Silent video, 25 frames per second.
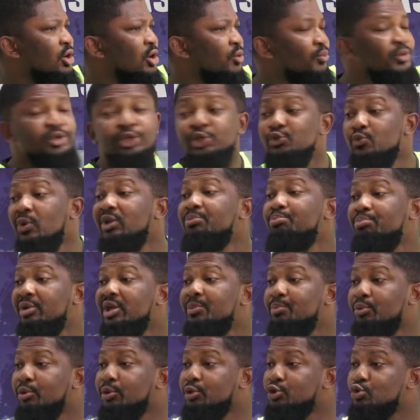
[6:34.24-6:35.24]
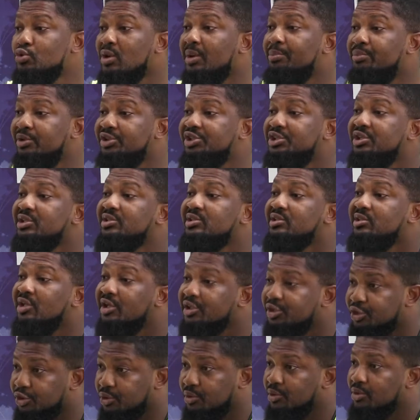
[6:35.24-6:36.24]
We just want people to appreciate
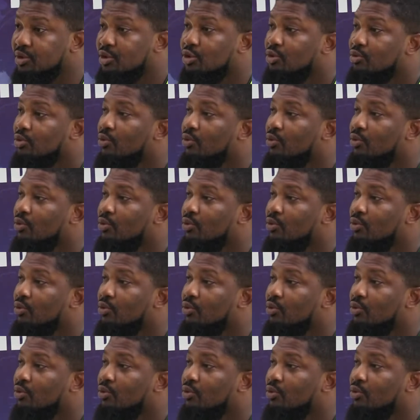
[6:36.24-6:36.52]
nature.